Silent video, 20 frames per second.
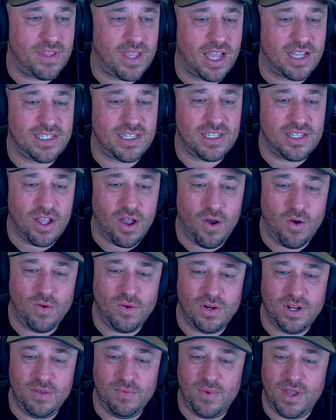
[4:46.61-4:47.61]
That's the
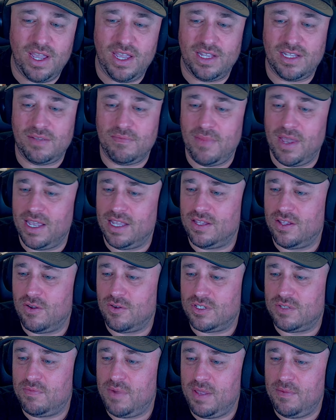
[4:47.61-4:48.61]
only way to make
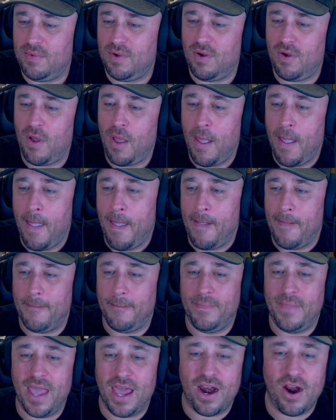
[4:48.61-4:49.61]
those people
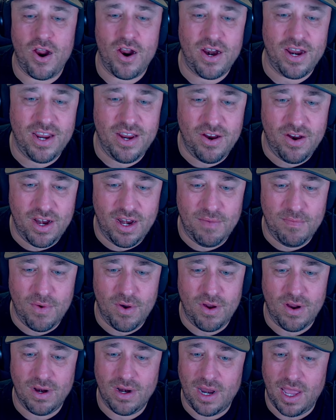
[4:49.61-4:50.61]
that aren't here
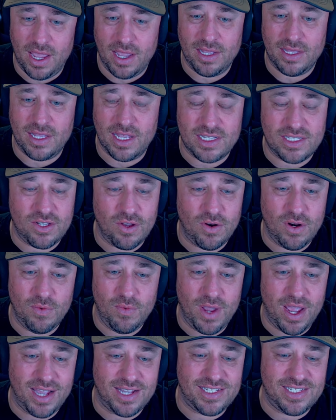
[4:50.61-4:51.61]
anymore. Like that's the only
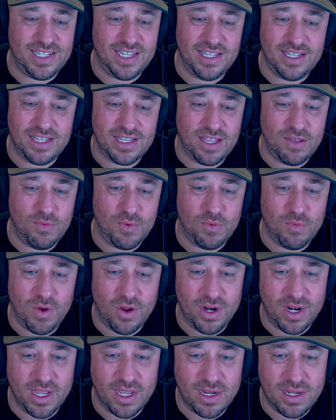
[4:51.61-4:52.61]
way I see that they would
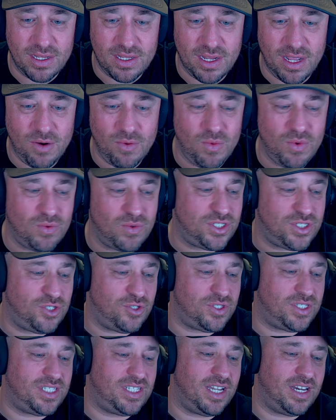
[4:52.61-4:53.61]
want it. They don't want
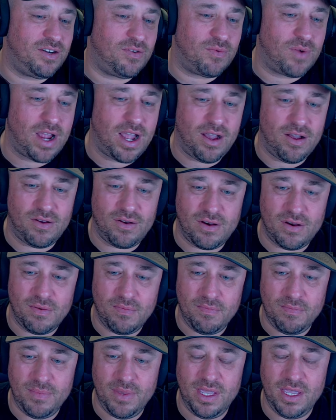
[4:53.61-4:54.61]
you sitting around
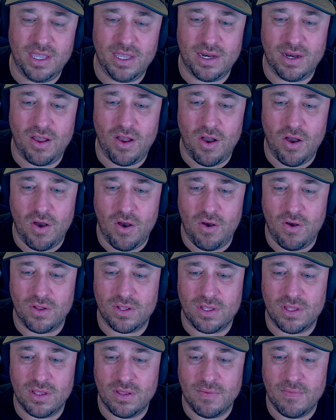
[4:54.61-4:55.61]
being
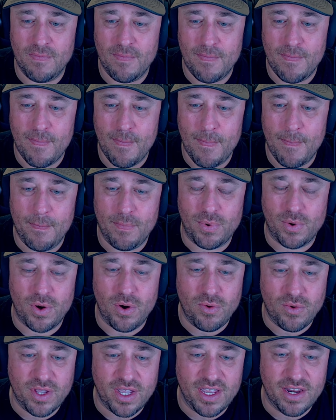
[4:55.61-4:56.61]
all
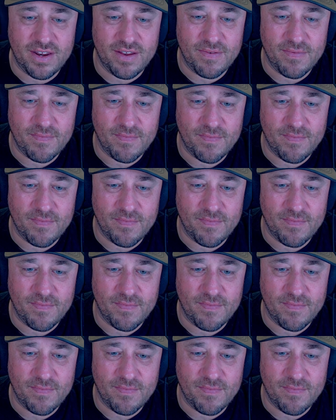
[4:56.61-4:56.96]
broken.